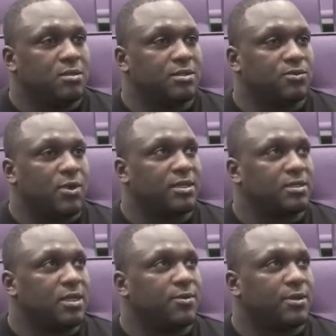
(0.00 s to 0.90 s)
just
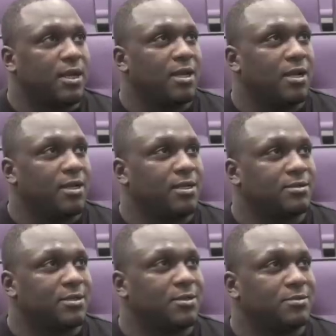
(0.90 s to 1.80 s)
everything I
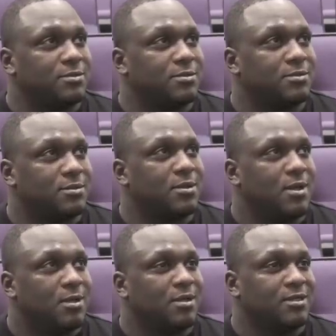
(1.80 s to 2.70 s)
eat, so
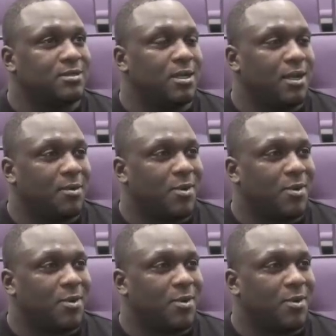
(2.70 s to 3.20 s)
that's not that